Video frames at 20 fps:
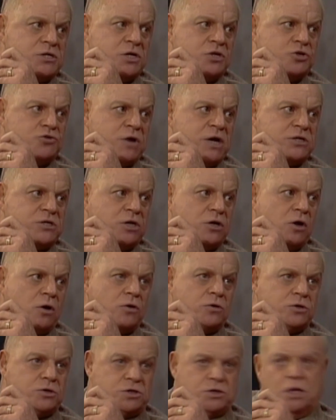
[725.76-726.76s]
undressed and
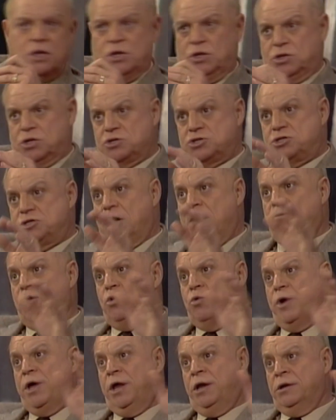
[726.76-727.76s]
goes, "The summer
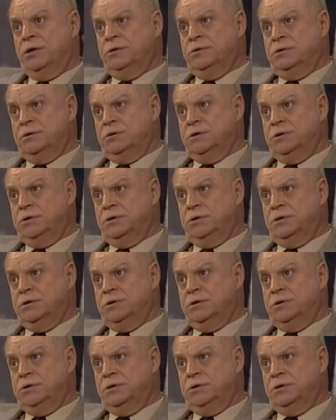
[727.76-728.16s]
wind."